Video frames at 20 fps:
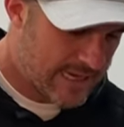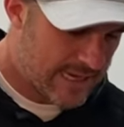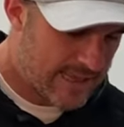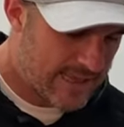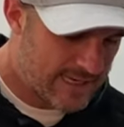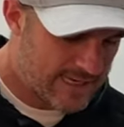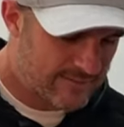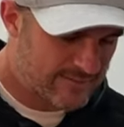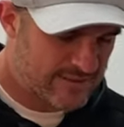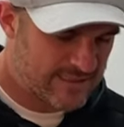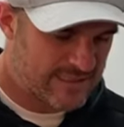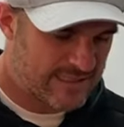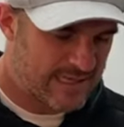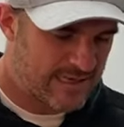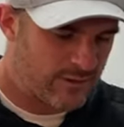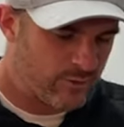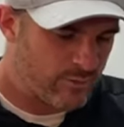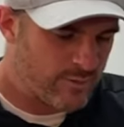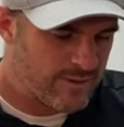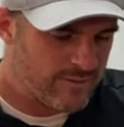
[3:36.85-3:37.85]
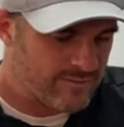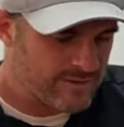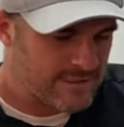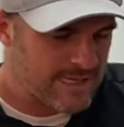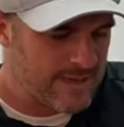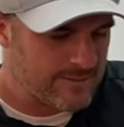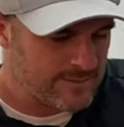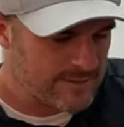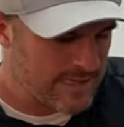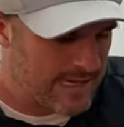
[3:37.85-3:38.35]
that gives us another little bit of
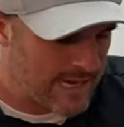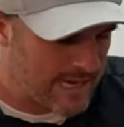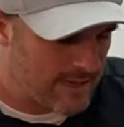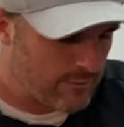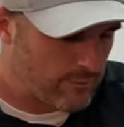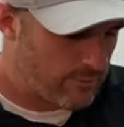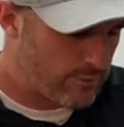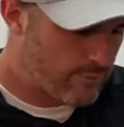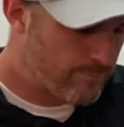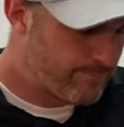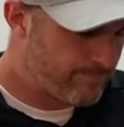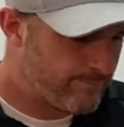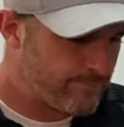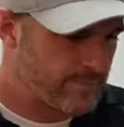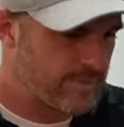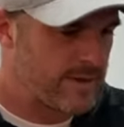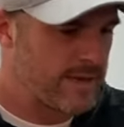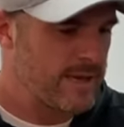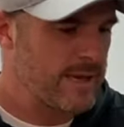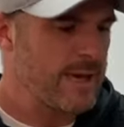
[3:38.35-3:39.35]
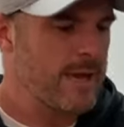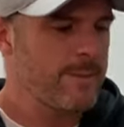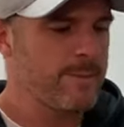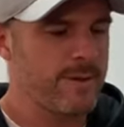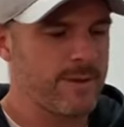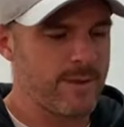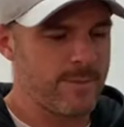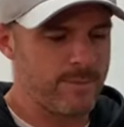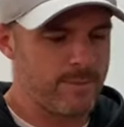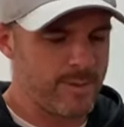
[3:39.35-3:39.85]
tape to anchor on.
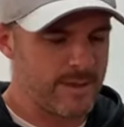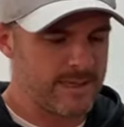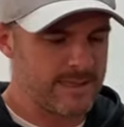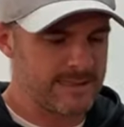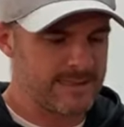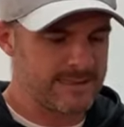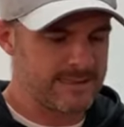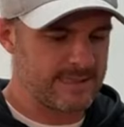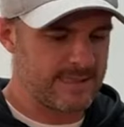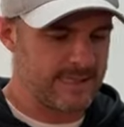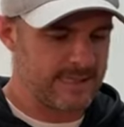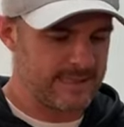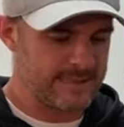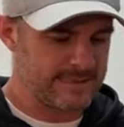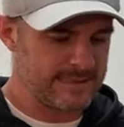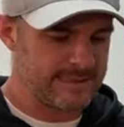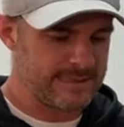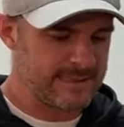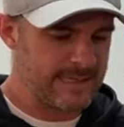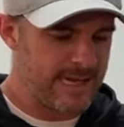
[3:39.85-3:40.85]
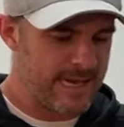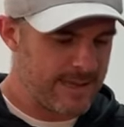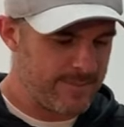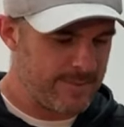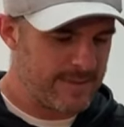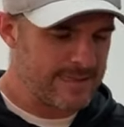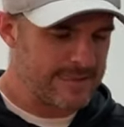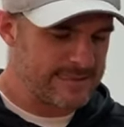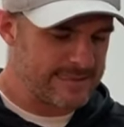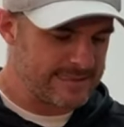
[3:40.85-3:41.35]
But the biggest thing is
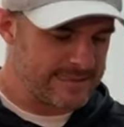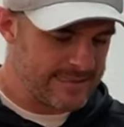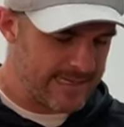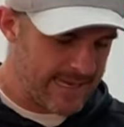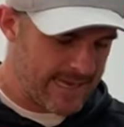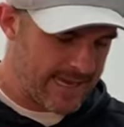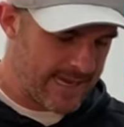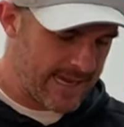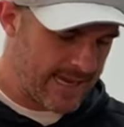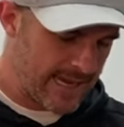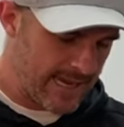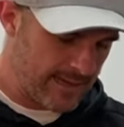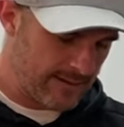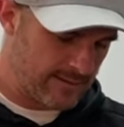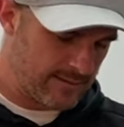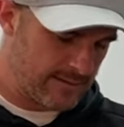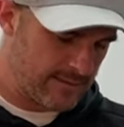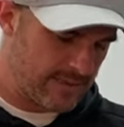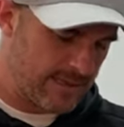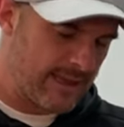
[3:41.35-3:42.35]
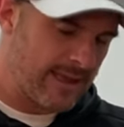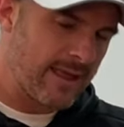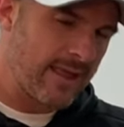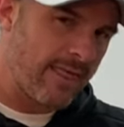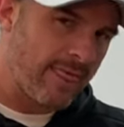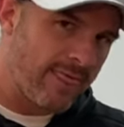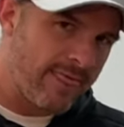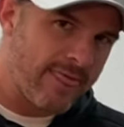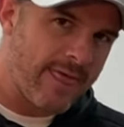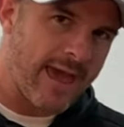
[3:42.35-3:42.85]
taping down
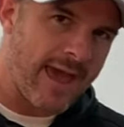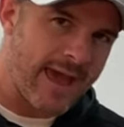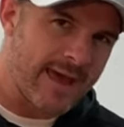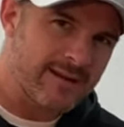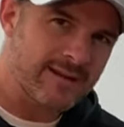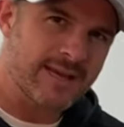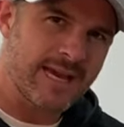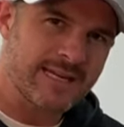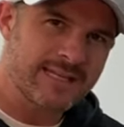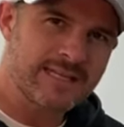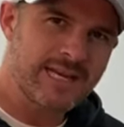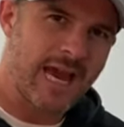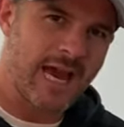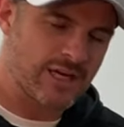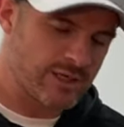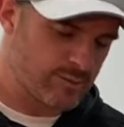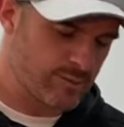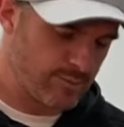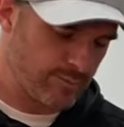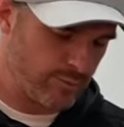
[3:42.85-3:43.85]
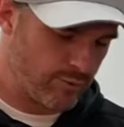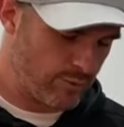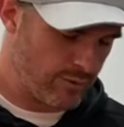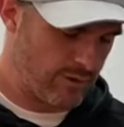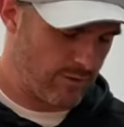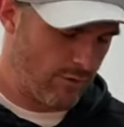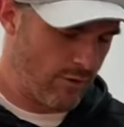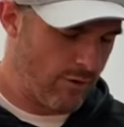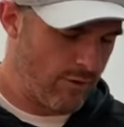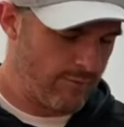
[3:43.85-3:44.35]
that attachment
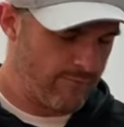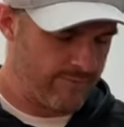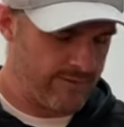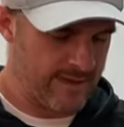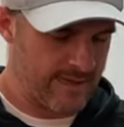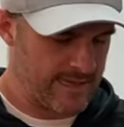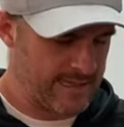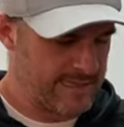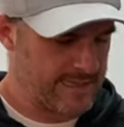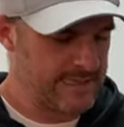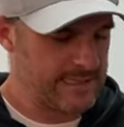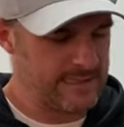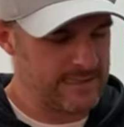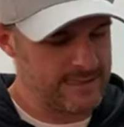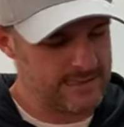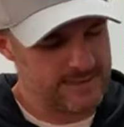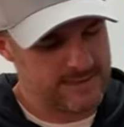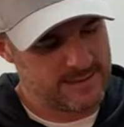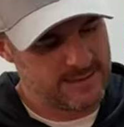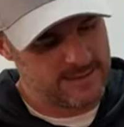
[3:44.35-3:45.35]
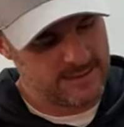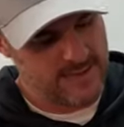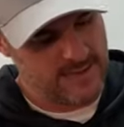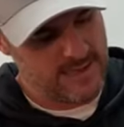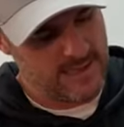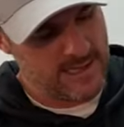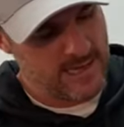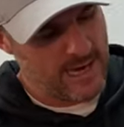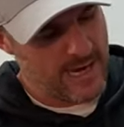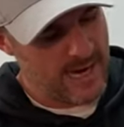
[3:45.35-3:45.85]
point of the Achilles,
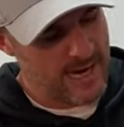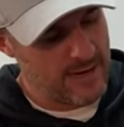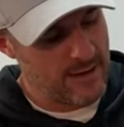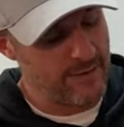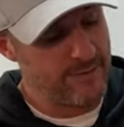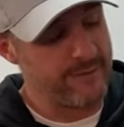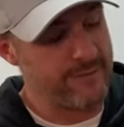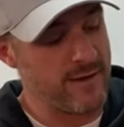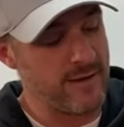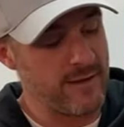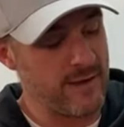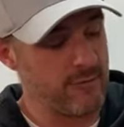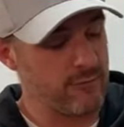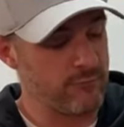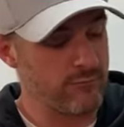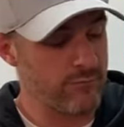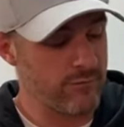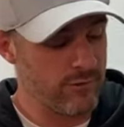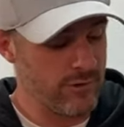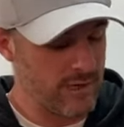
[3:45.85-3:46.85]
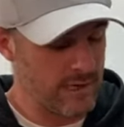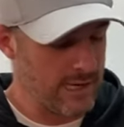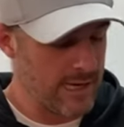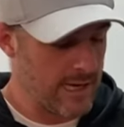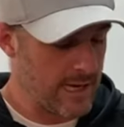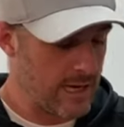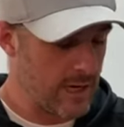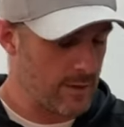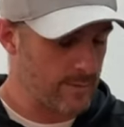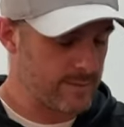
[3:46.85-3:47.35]
and I find that really
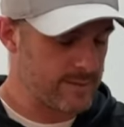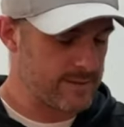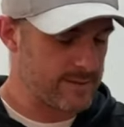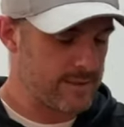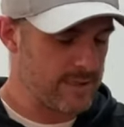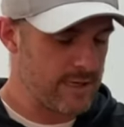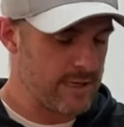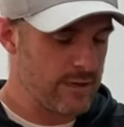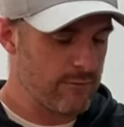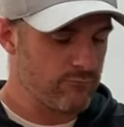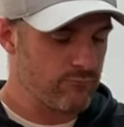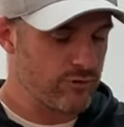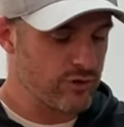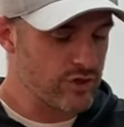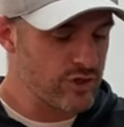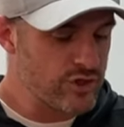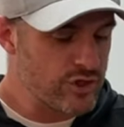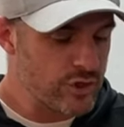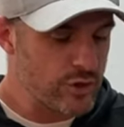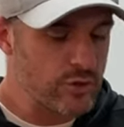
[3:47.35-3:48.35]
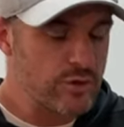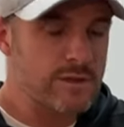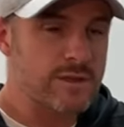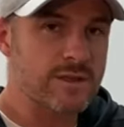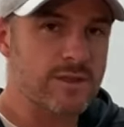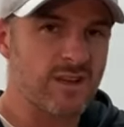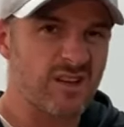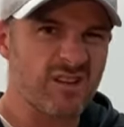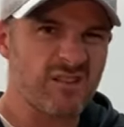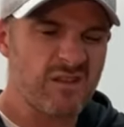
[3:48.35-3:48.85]
helps reduce
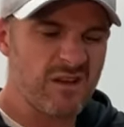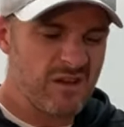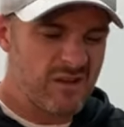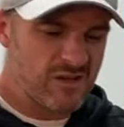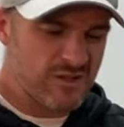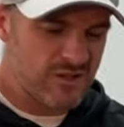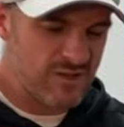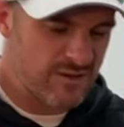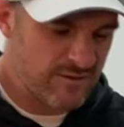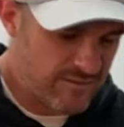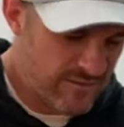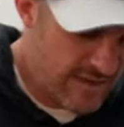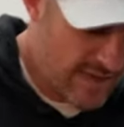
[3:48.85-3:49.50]
the sort of